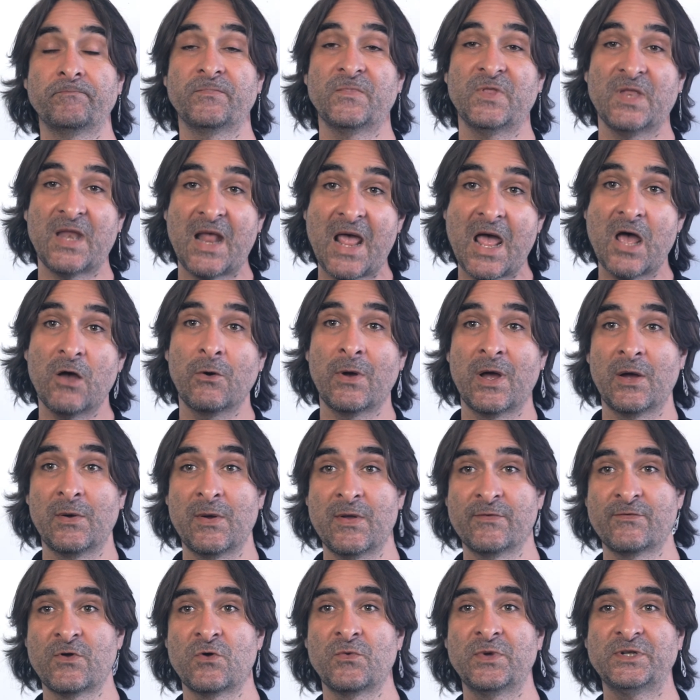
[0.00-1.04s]
Now,
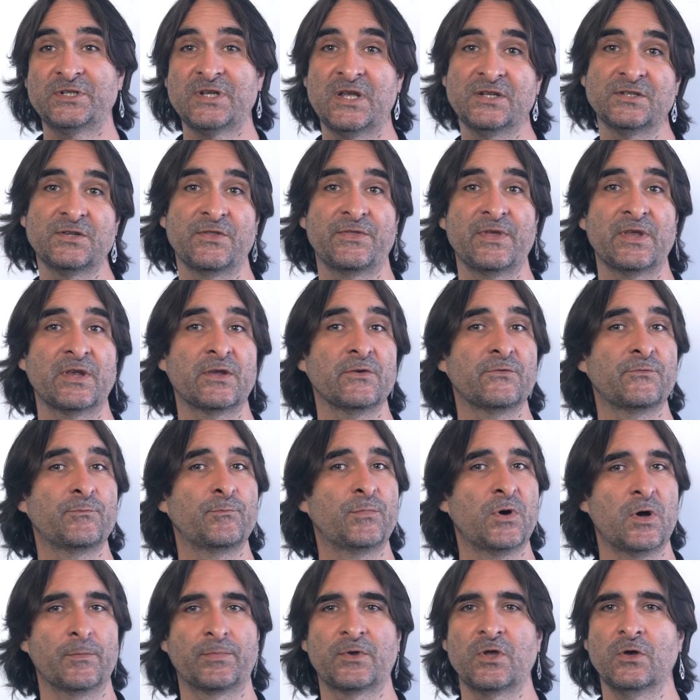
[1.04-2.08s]
however, we tend to think of
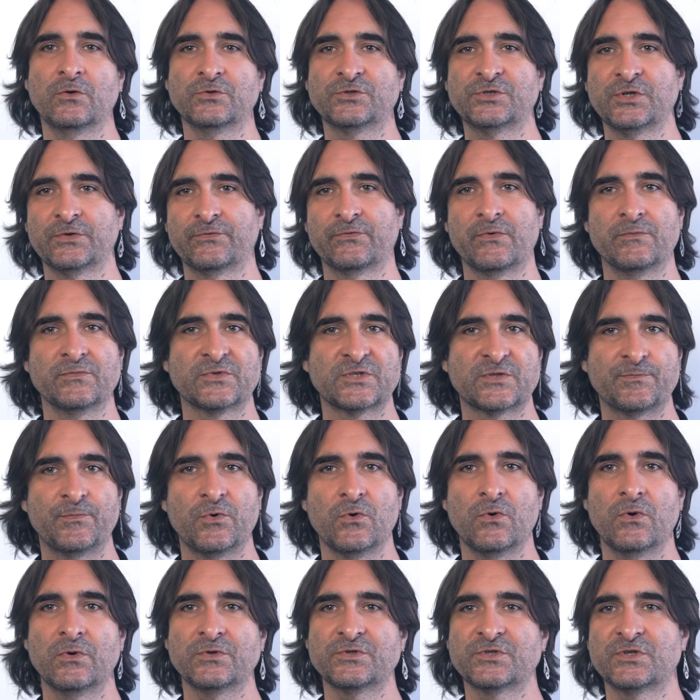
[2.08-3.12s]
pop culture from
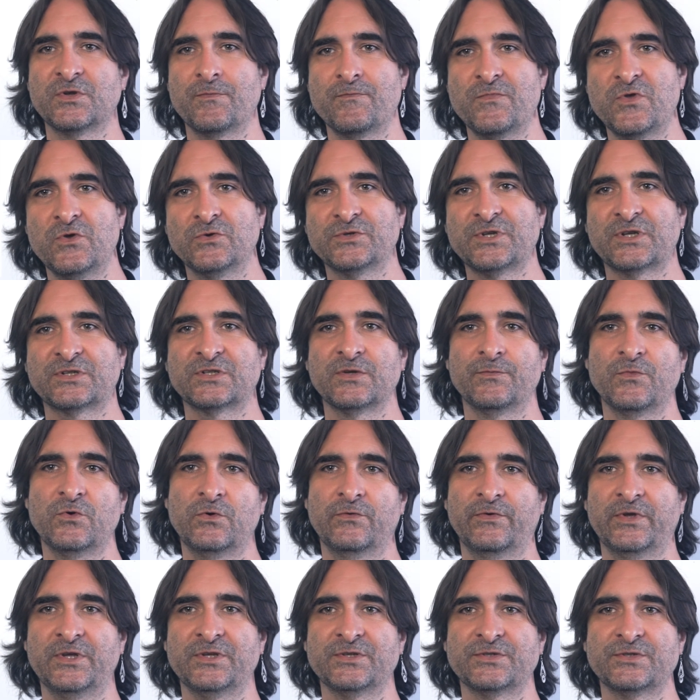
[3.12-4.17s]
sport to music to
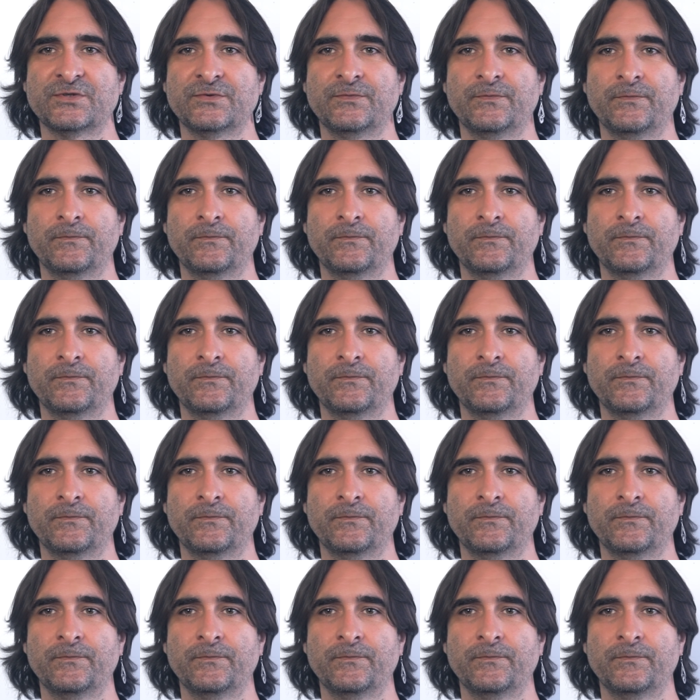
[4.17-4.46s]
movies.